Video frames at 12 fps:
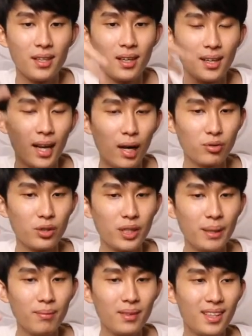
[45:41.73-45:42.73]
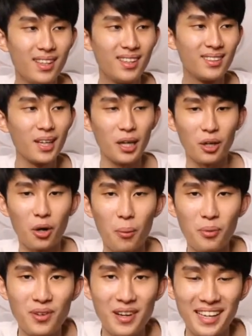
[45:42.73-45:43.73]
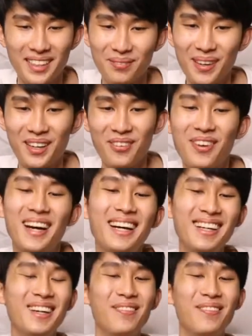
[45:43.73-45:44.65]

live stream, that got copyrighted, by the way,